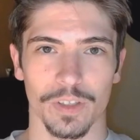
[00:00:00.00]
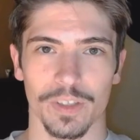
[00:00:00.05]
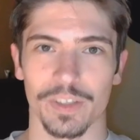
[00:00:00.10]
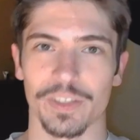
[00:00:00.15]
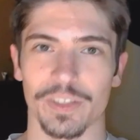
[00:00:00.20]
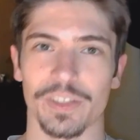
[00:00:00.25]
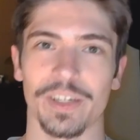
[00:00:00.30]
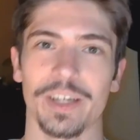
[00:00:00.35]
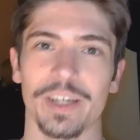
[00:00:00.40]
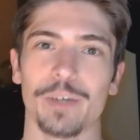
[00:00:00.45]

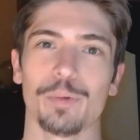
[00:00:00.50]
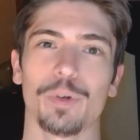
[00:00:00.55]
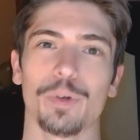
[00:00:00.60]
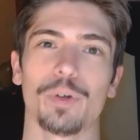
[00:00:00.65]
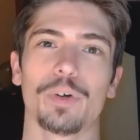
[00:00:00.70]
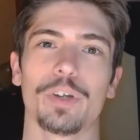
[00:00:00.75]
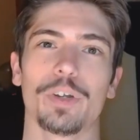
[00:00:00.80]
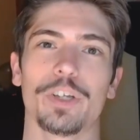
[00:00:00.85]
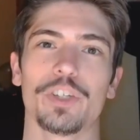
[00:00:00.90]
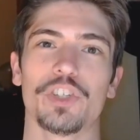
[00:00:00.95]
Today we're
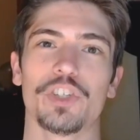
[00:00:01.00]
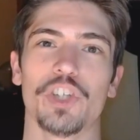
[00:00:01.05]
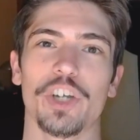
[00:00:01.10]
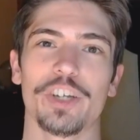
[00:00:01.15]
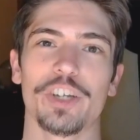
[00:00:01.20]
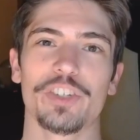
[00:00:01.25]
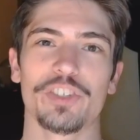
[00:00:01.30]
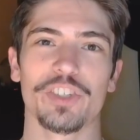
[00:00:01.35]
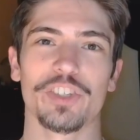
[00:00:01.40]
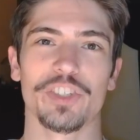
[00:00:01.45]
going to
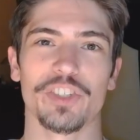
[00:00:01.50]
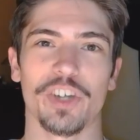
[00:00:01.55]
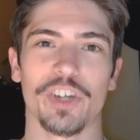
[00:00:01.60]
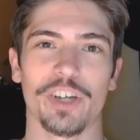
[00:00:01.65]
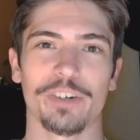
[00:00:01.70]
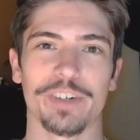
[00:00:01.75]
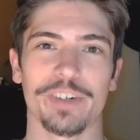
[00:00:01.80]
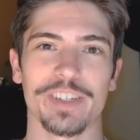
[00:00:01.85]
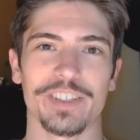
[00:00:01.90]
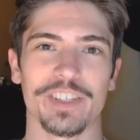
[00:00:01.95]
judge the
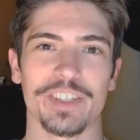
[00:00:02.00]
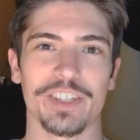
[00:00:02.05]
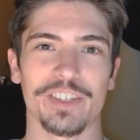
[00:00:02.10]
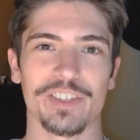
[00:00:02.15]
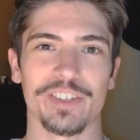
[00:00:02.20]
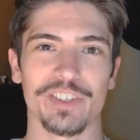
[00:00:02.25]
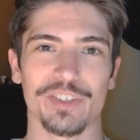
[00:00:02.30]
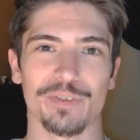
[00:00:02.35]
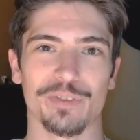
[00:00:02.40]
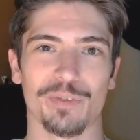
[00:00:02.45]
soldering
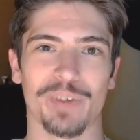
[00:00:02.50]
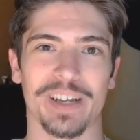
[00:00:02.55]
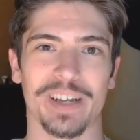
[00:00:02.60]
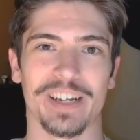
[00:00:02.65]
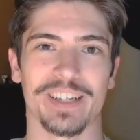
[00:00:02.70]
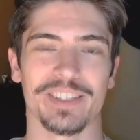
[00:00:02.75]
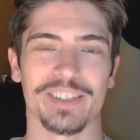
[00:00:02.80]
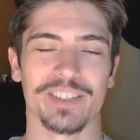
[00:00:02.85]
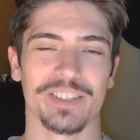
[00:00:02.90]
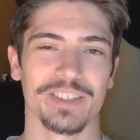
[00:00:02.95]
skills of
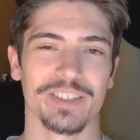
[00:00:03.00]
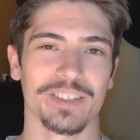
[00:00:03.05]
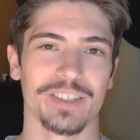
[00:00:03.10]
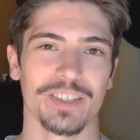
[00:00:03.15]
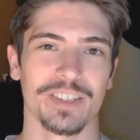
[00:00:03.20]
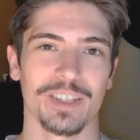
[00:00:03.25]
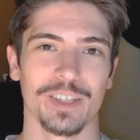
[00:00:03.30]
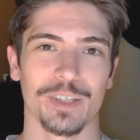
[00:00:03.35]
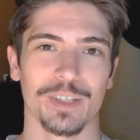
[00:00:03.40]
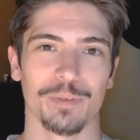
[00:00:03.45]
Reddit.
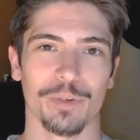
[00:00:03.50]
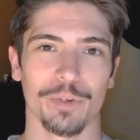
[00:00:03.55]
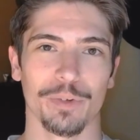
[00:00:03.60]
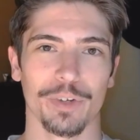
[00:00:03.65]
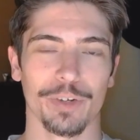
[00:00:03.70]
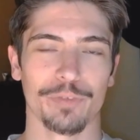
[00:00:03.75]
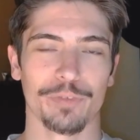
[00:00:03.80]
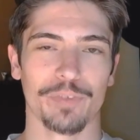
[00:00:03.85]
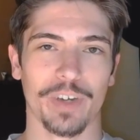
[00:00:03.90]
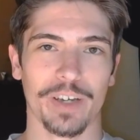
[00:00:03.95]
We're going
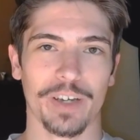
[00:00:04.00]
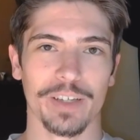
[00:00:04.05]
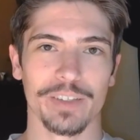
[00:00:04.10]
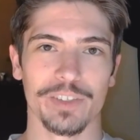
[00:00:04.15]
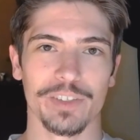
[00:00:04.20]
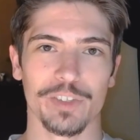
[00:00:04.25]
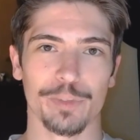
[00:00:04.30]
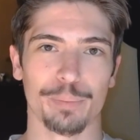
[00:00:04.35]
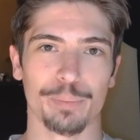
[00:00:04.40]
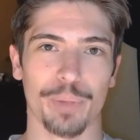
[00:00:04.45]
to find
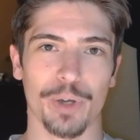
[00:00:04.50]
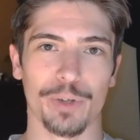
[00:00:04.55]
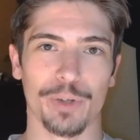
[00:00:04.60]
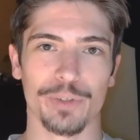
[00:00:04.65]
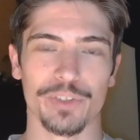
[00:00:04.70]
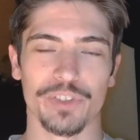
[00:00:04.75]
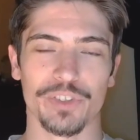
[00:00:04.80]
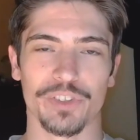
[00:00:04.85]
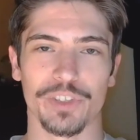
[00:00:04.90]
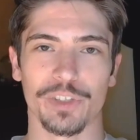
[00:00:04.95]
some
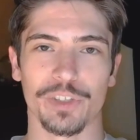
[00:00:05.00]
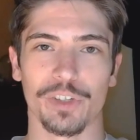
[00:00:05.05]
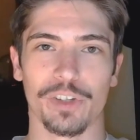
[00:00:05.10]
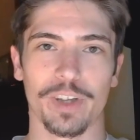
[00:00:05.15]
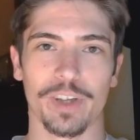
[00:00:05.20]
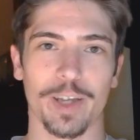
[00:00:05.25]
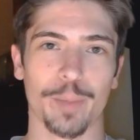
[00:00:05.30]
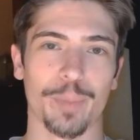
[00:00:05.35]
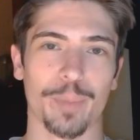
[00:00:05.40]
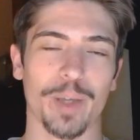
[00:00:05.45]
posts that look
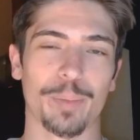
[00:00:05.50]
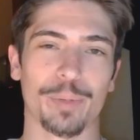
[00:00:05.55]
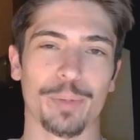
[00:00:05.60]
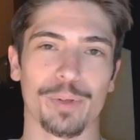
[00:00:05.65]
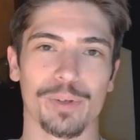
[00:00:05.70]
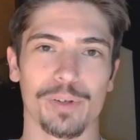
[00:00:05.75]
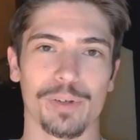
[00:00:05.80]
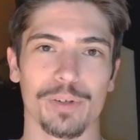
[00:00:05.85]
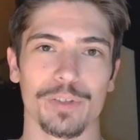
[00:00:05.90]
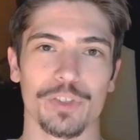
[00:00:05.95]
like people
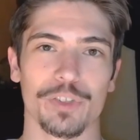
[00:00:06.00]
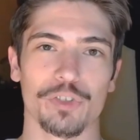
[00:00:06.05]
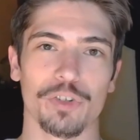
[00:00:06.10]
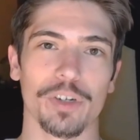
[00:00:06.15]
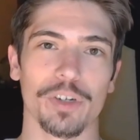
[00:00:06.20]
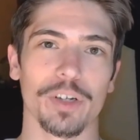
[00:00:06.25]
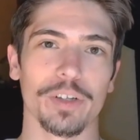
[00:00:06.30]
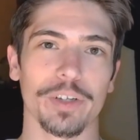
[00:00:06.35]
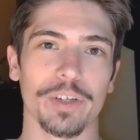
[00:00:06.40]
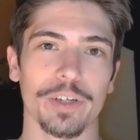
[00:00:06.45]
are
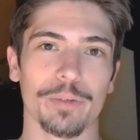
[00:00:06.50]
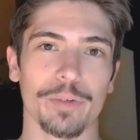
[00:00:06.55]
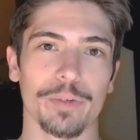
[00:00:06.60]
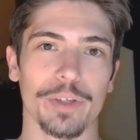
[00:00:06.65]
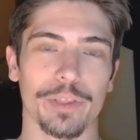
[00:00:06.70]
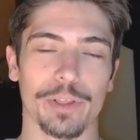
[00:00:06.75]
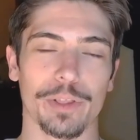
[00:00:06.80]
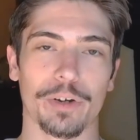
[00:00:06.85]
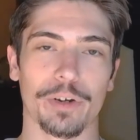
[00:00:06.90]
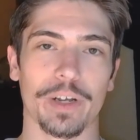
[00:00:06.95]
struggling
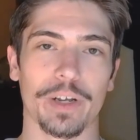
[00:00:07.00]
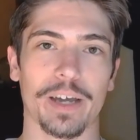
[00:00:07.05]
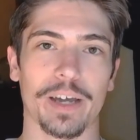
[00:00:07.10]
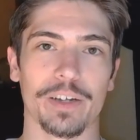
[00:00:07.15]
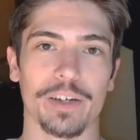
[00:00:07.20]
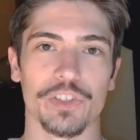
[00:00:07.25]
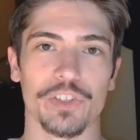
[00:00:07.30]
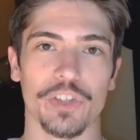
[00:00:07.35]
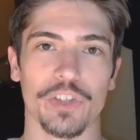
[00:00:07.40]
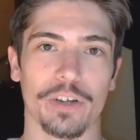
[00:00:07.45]
with learning how
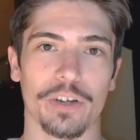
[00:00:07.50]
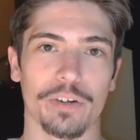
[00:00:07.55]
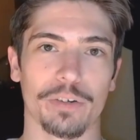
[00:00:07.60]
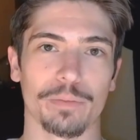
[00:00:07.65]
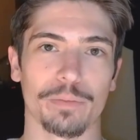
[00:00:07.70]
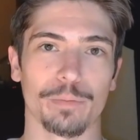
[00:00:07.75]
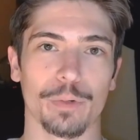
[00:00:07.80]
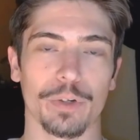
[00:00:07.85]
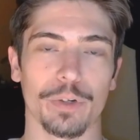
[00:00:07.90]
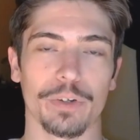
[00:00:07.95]
to solder,
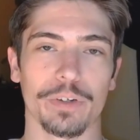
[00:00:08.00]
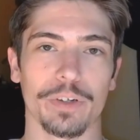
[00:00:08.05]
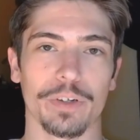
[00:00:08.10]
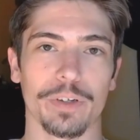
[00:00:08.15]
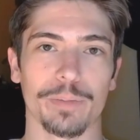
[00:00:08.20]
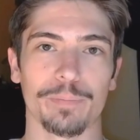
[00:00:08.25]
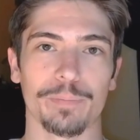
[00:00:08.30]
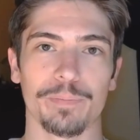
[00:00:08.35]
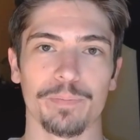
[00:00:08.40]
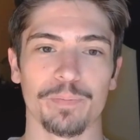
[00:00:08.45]
and we're going
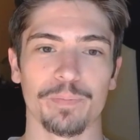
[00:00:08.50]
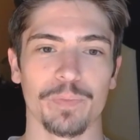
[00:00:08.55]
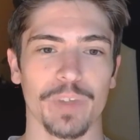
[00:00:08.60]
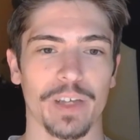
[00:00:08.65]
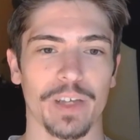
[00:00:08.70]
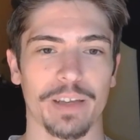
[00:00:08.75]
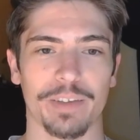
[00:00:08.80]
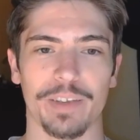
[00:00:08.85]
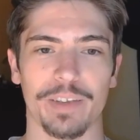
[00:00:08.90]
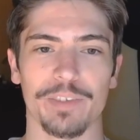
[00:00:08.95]
to
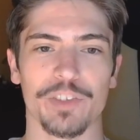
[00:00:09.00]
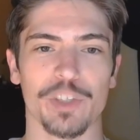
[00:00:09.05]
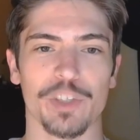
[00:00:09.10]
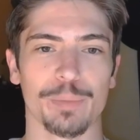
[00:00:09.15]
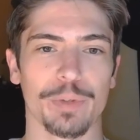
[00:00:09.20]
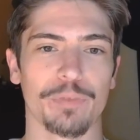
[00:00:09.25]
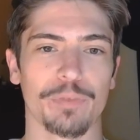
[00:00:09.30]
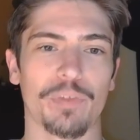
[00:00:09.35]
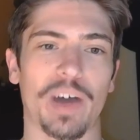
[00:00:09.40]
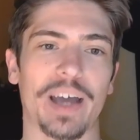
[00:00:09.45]
give some
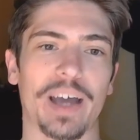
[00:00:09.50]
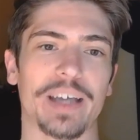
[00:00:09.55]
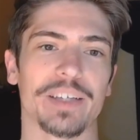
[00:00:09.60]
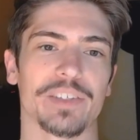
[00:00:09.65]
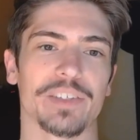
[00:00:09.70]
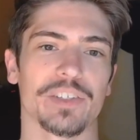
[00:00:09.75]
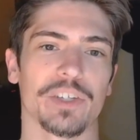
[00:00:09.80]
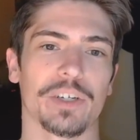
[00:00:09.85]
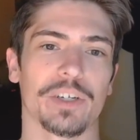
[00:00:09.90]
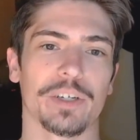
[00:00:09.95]

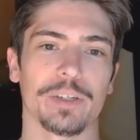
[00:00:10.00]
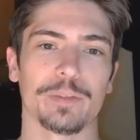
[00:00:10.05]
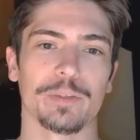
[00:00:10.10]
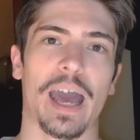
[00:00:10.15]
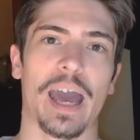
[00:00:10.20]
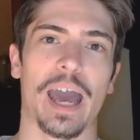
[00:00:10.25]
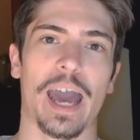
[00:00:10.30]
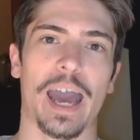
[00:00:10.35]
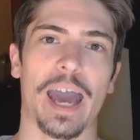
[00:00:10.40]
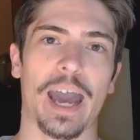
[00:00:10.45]
advice
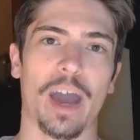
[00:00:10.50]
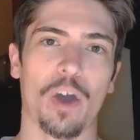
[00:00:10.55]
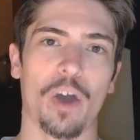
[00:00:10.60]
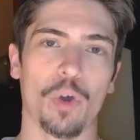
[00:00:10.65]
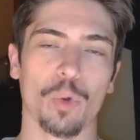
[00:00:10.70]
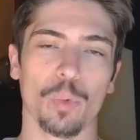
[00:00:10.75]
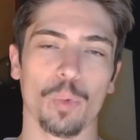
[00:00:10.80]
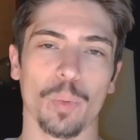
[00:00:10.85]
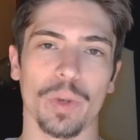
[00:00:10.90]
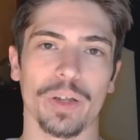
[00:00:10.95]
on how
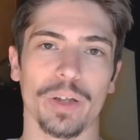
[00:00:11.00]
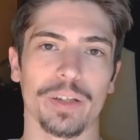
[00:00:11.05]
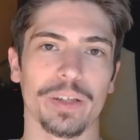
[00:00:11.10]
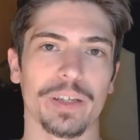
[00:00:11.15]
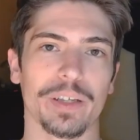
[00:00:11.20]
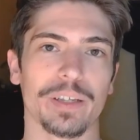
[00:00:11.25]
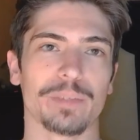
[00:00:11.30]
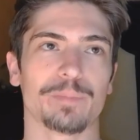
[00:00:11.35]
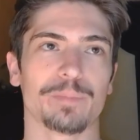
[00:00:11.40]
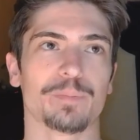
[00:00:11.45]

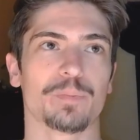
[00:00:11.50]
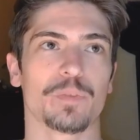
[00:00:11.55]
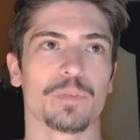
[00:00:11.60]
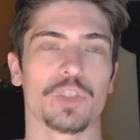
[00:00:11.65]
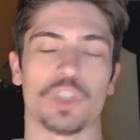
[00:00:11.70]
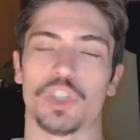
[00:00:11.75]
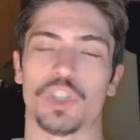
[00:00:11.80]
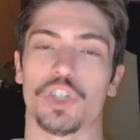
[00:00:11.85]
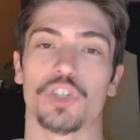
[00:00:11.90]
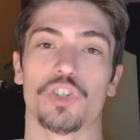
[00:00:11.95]
really
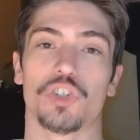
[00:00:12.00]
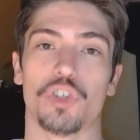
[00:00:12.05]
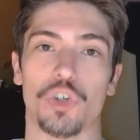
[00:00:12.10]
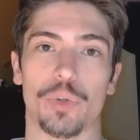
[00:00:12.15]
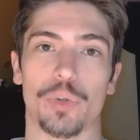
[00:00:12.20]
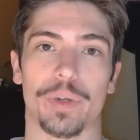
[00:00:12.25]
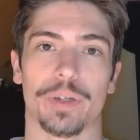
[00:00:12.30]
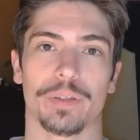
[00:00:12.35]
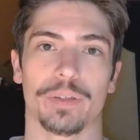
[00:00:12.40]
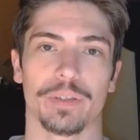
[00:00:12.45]
to do
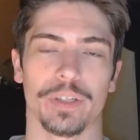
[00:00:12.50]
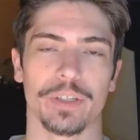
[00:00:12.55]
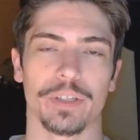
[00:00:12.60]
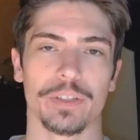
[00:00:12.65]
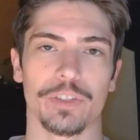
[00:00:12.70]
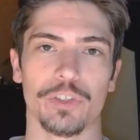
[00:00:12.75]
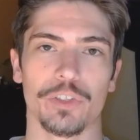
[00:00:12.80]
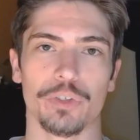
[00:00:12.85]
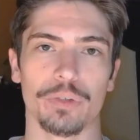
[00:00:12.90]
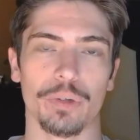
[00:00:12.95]
it and
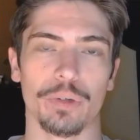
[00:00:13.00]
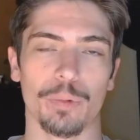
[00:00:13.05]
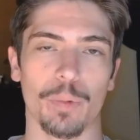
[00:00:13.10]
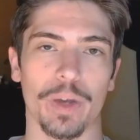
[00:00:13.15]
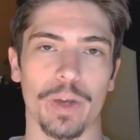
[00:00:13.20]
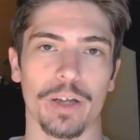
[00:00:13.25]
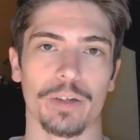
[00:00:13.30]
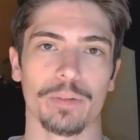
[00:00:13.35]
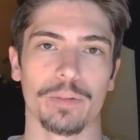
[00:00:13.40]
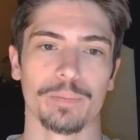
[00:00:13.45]
to do it
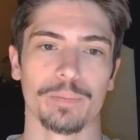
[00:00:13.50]
well.